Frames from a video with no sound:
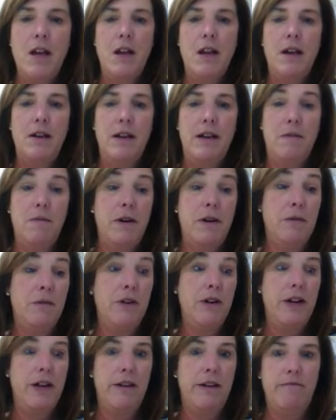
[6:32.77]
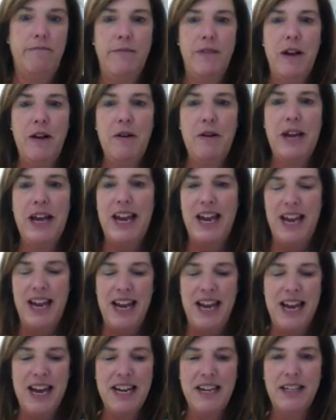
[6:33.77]
Okay, but I'm trying. Okay,
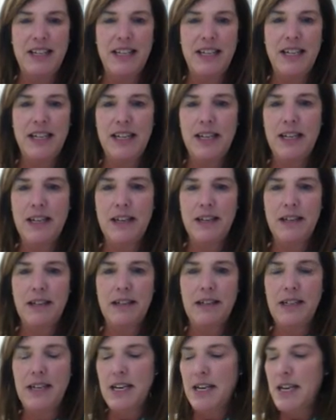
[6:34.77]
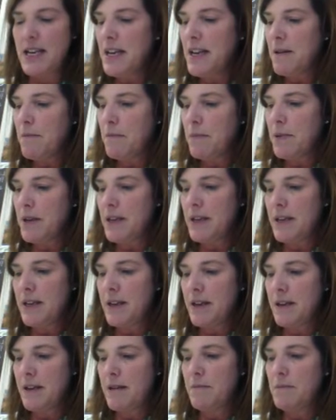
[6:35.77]
ATC
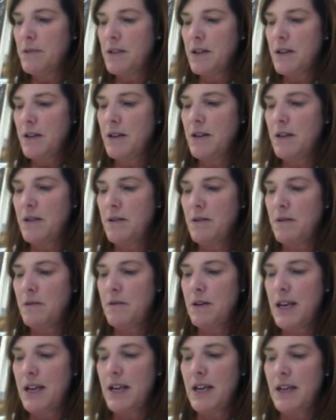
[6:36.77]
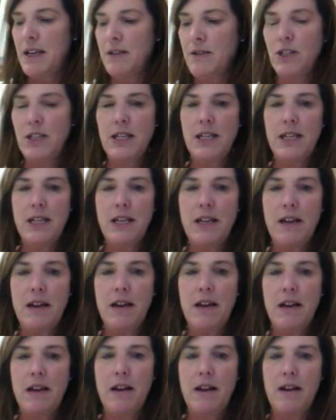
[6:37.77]
becomes UAG.
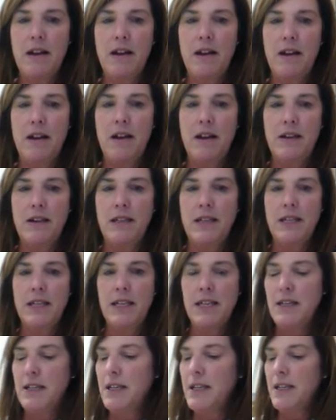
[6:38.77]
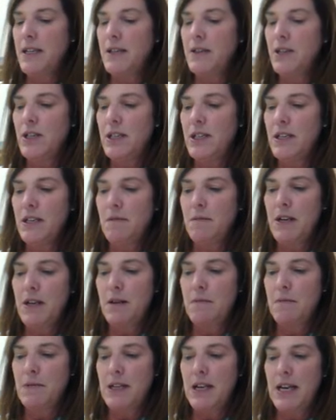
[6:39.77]
TTG
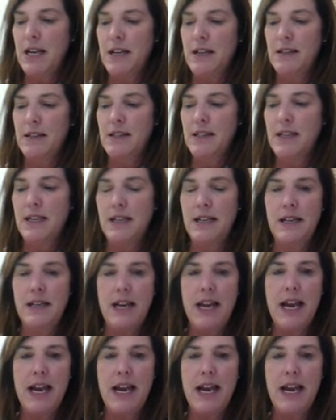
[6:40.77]
becomes AAC.